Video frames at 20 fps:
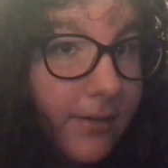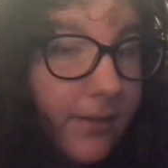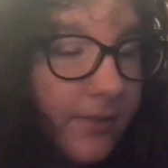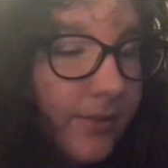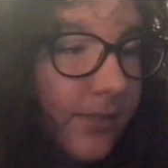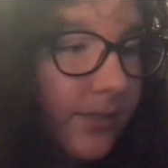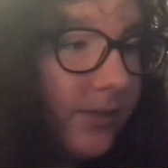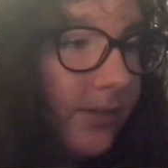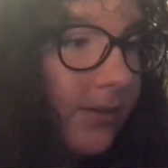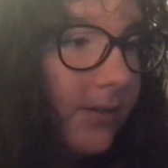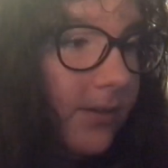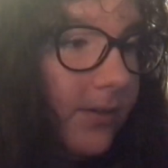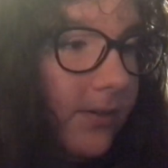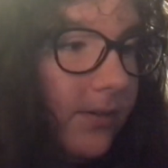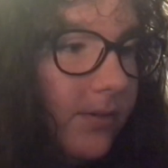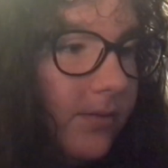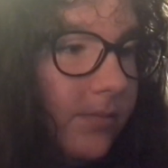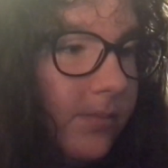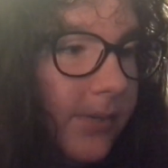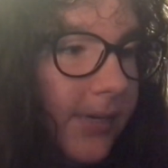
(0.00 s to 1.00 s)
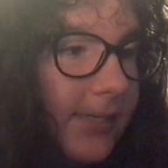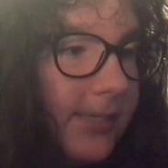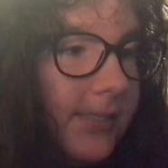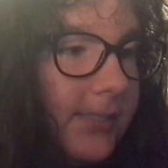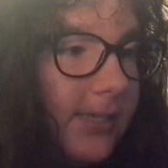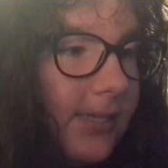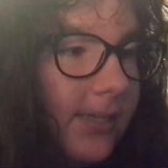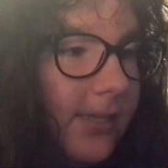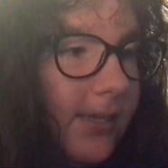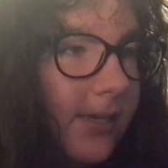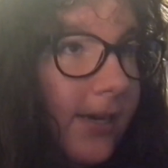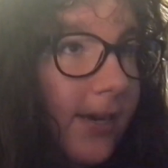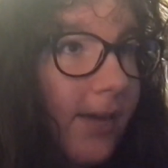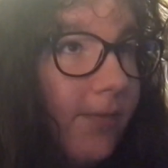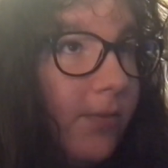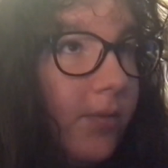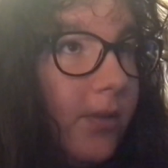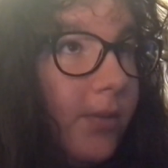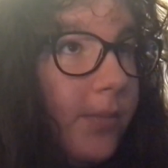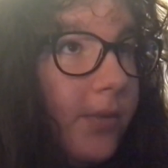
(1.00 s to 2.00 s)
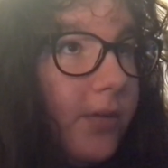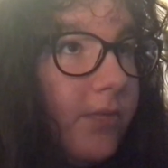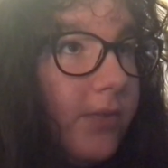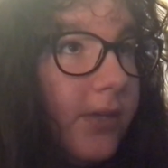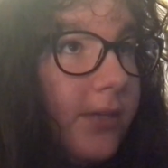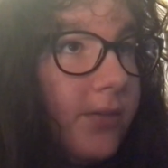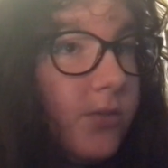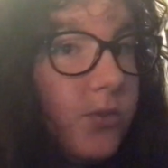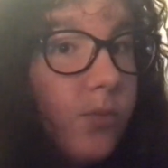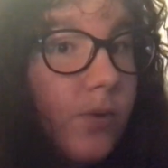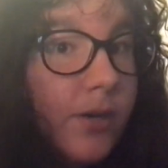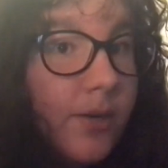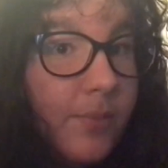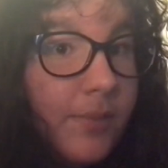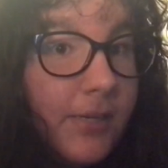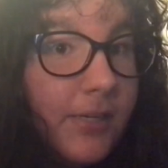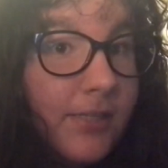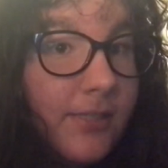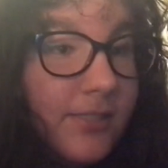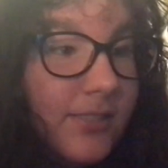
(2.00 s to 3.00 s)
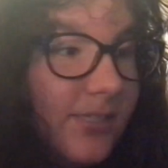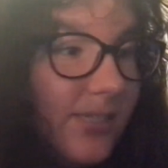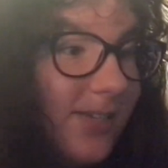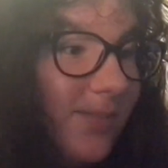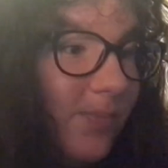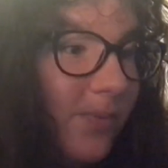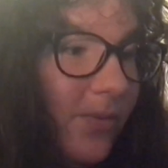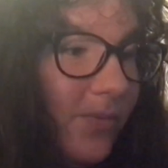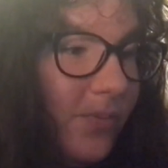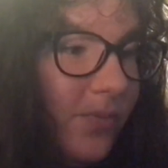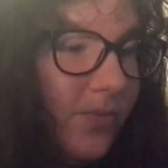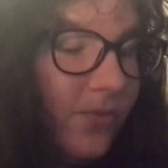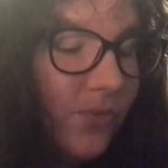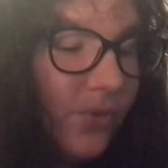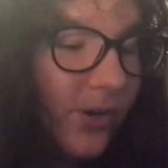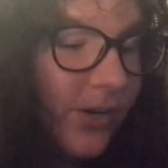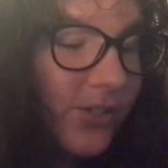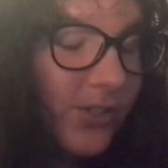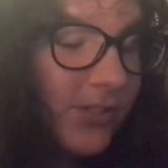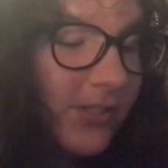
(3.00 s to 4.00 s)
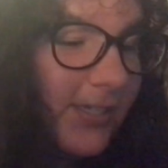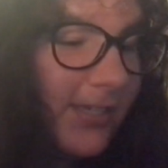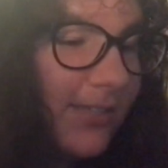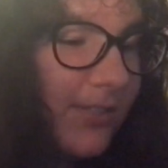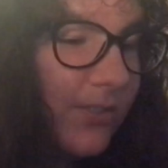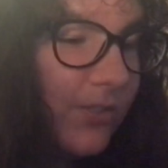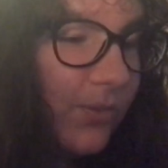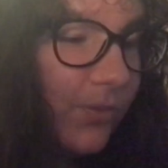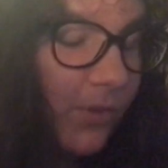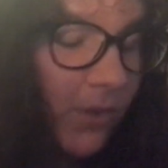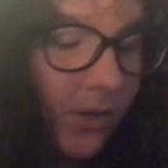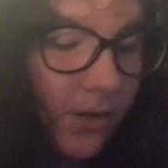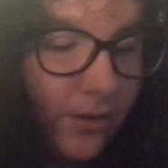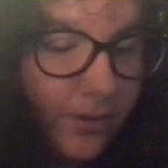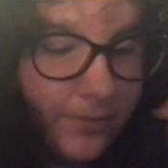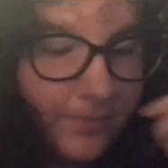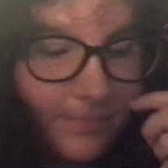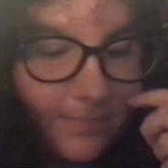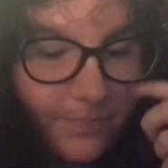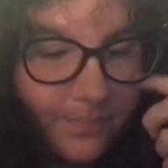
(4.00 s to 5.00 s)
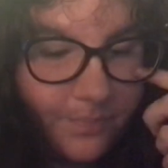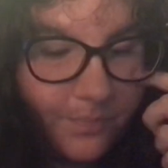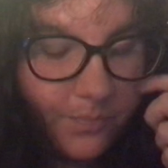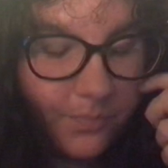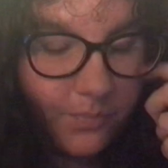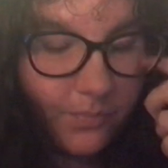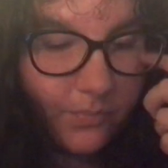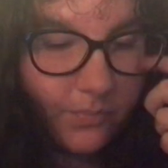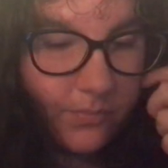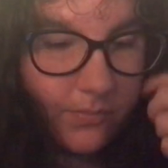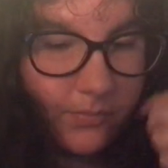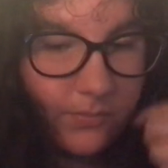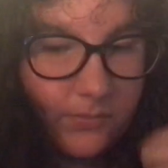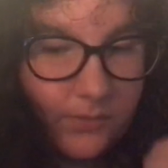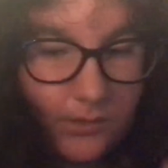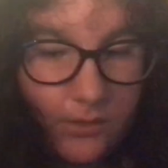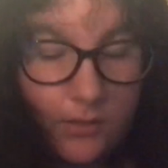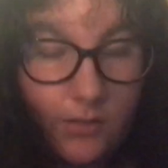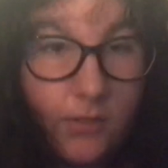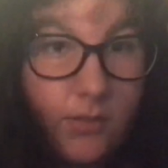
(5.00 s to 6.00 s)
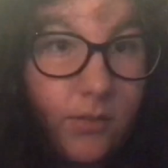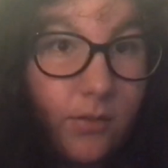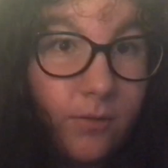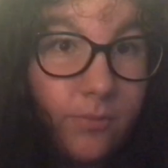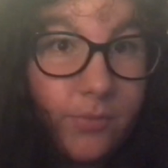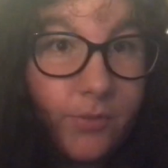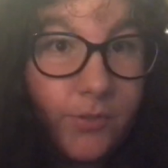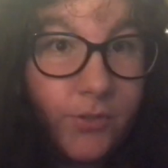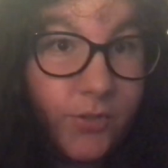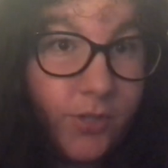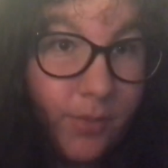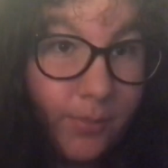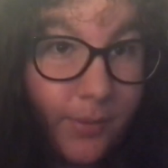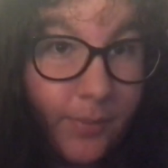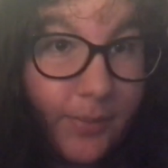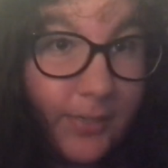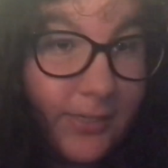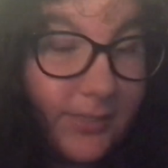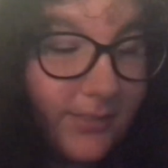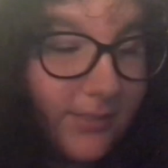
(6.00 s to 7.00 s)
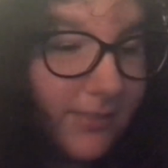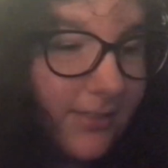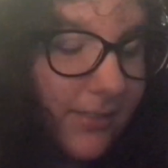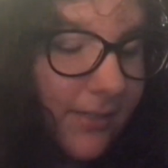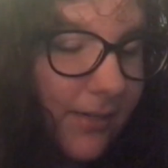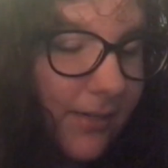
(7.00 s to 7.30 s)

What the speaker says: I think Mike said that I have a limit of like 20 minutes before it just gets too long. So I'm going to try my best.